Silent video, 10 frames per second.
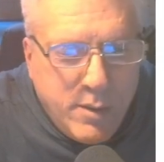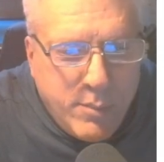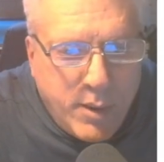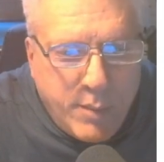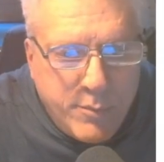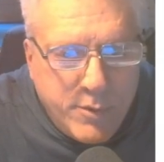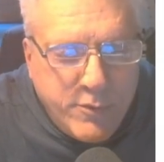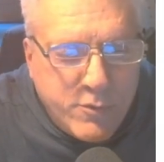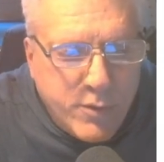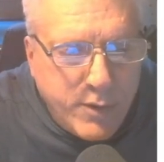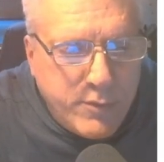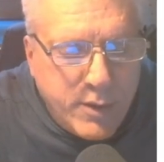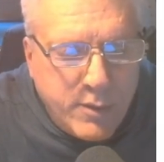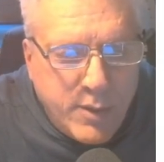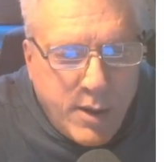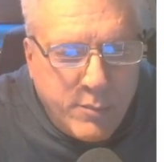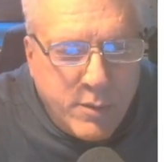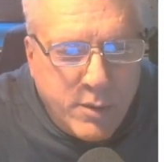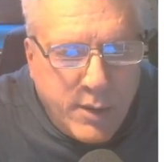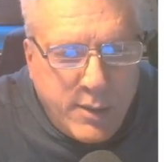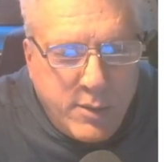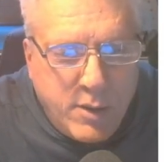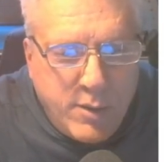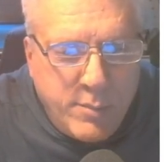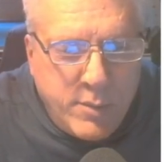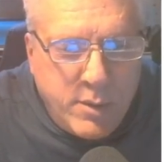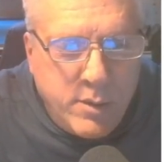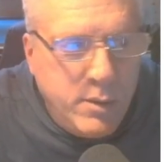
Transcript: but I'm just trusting that I'm going to get there, that I'm going to.